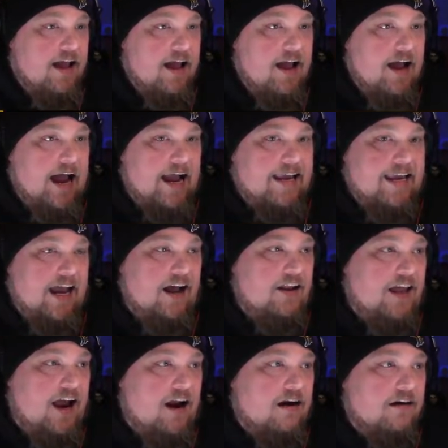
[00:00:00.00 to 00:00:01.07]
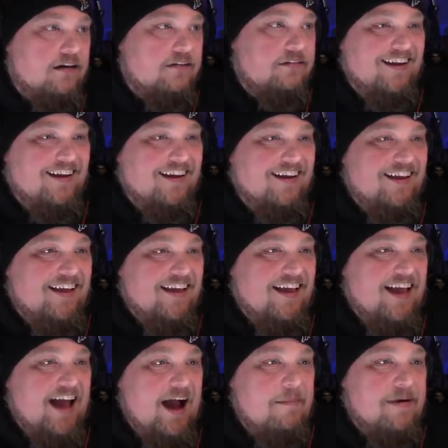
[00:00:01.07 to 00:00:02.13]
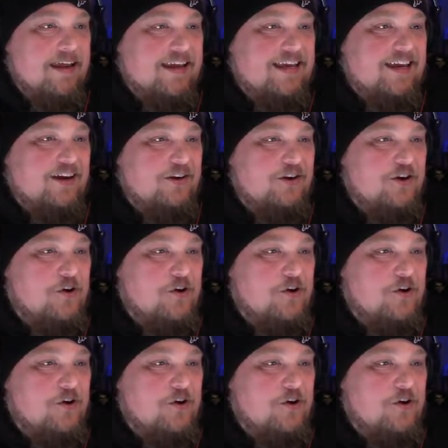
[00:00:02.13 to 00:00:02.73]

I killed her! I'm gonna kill you,